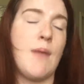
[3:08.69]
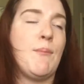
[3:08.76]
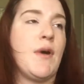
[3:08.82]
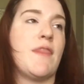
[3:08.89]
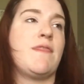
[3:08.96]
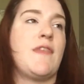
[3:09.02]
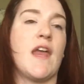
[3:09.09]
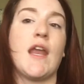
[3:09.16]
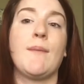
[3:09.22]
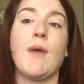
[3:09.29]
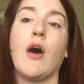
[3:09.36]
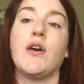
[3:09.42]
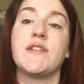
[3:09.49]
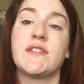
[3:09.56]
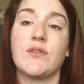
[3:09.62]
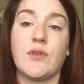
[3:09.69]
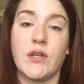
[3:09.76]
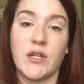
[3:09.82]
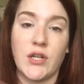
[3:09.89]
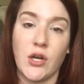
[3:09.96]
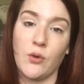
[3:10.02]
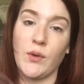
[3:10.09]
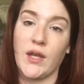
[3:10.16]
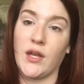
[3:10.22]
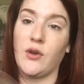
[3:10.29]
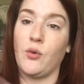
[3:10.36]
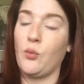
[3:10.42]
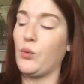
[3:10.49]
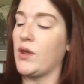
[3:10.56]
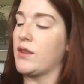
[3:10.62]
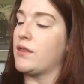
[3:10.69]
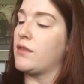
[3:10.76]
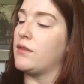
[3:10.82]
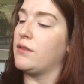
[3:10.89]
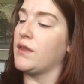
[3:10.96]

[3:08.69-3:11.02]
But then I'm also gonna go in with